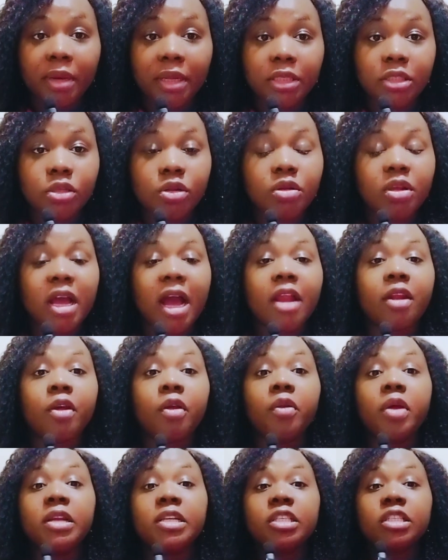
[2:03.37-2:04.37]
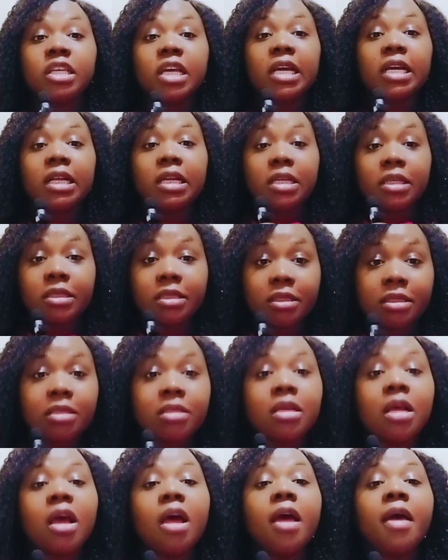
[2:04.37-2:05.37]
So you can create checklists
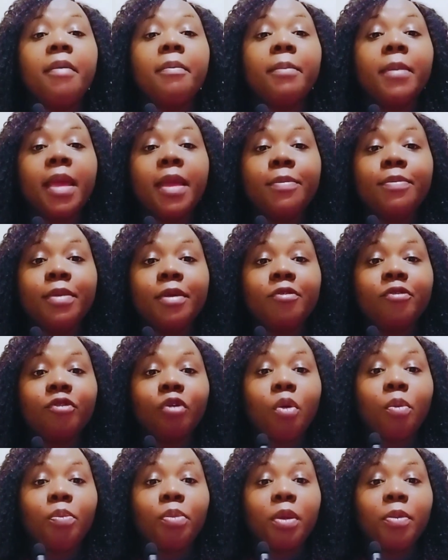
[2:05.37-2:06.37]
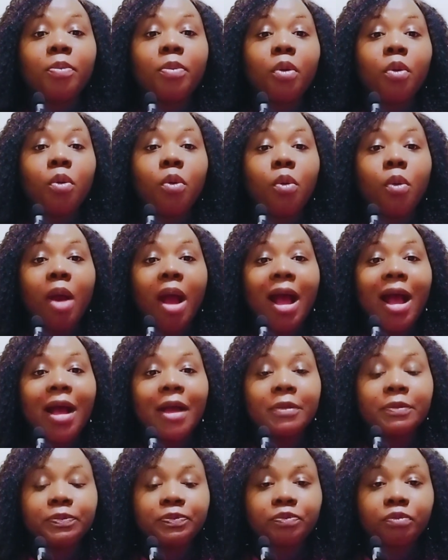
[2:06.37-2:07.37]
maybe for people who are
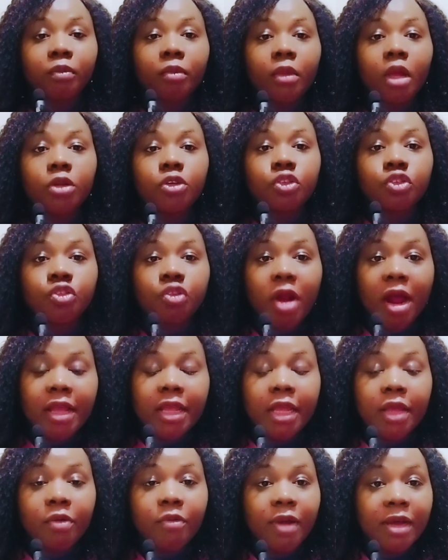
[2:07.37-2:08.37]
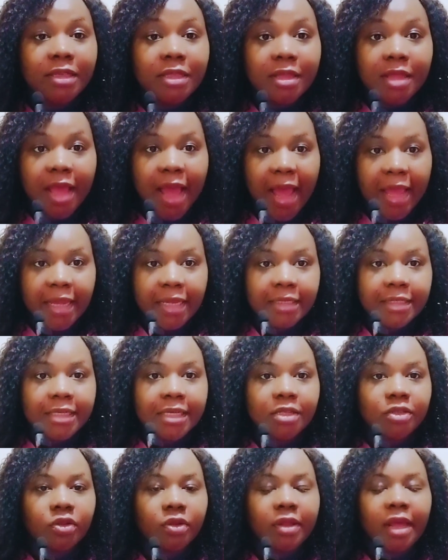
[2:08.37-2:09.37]
tracking what they are eating
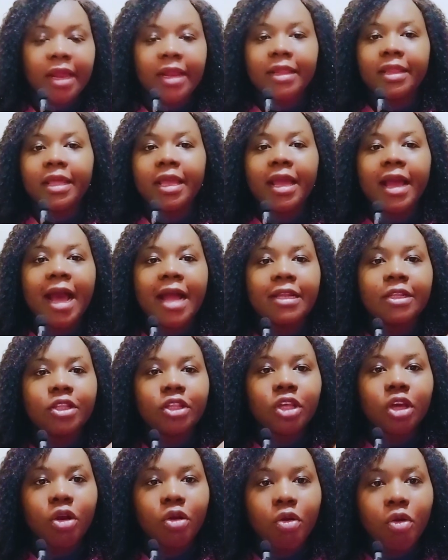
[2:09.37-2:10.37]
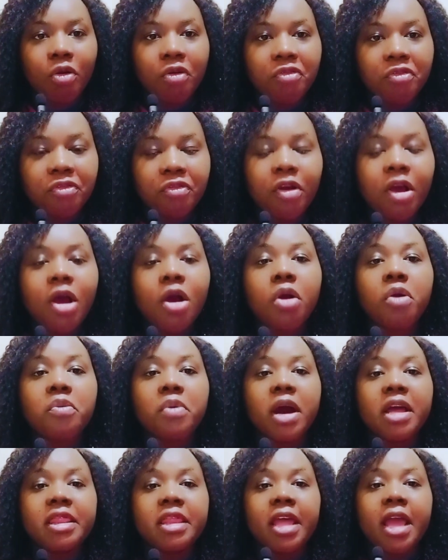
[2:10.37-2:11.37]
so that they can check off what
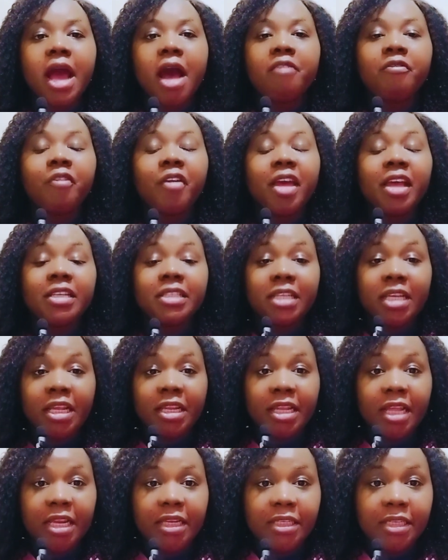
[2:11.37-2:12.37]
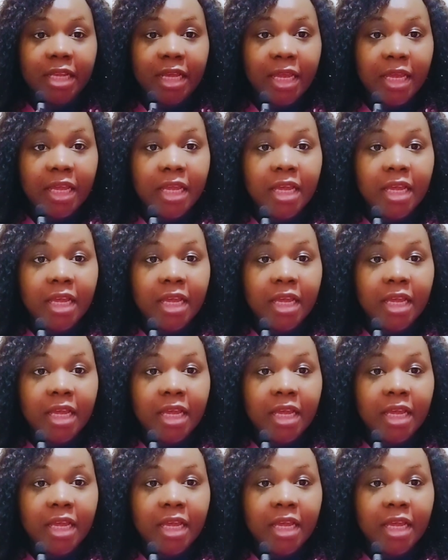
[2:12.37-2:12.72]
they have ate in the day.